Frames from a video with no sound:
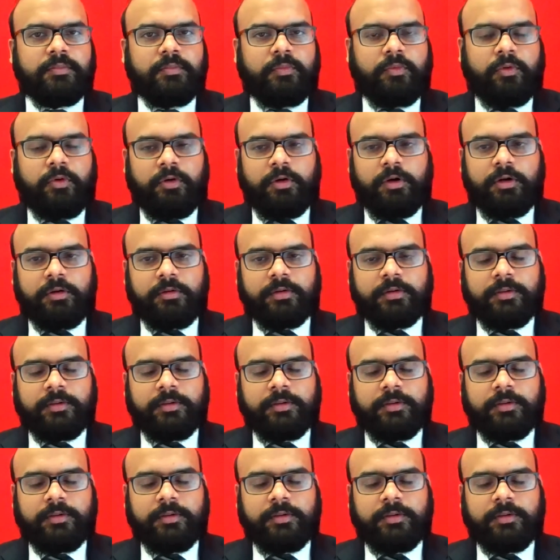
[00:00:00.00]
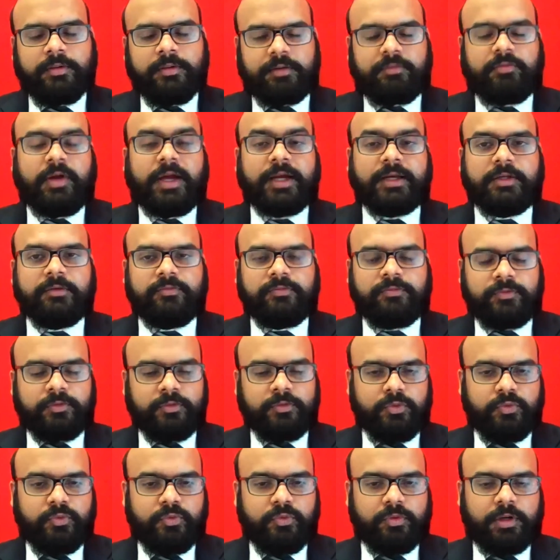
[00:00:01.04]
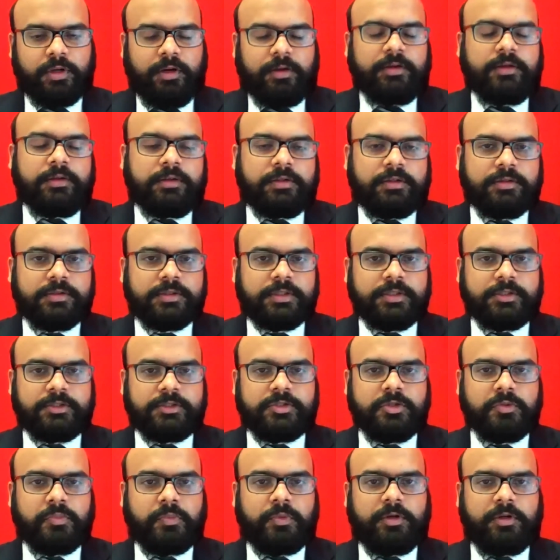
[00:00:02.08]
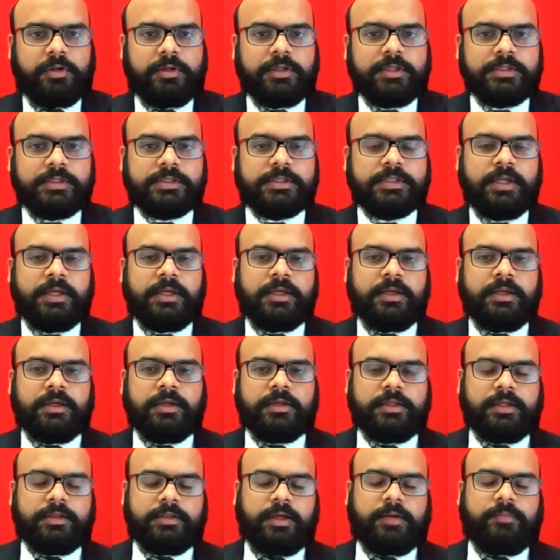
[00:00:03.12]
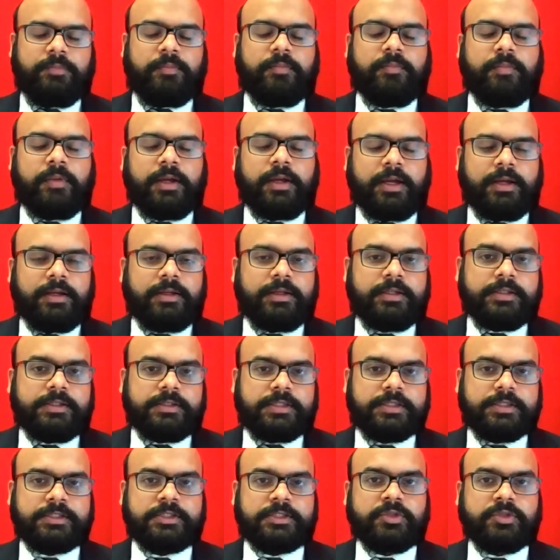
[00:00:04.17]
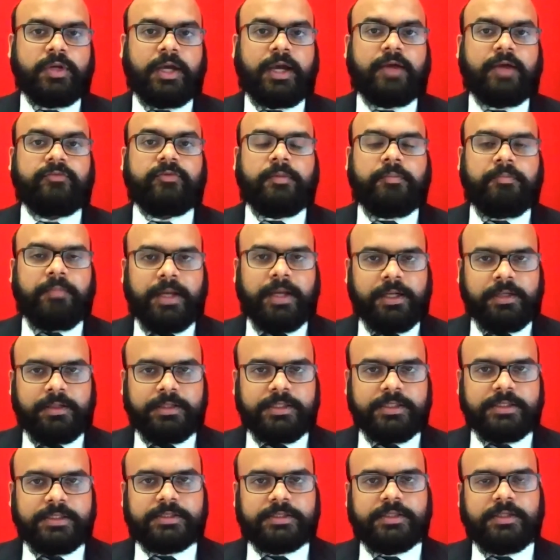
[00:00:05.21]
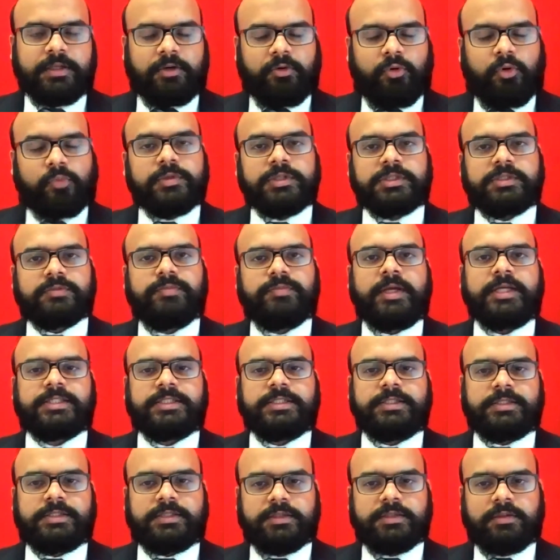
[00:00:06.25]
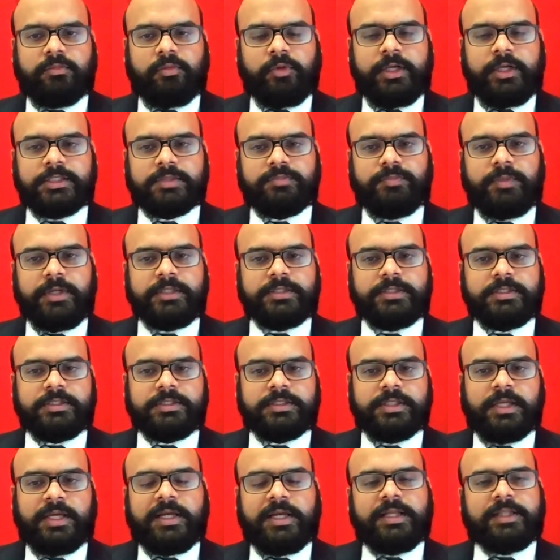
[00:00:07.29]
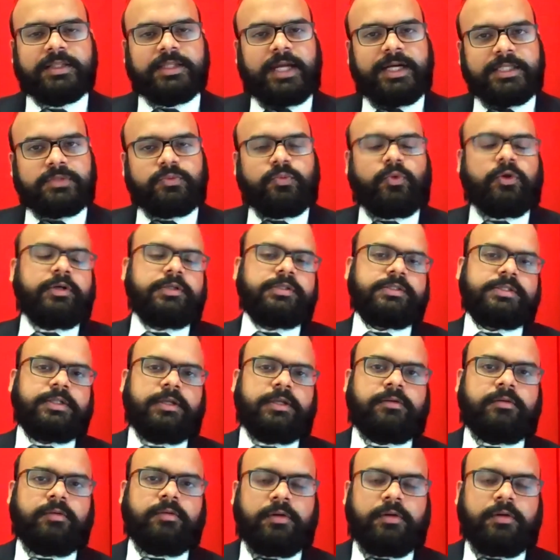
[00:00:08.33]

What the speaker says: more attractive to current consumer is it should have amenities, open spaces, green spaces. That is what is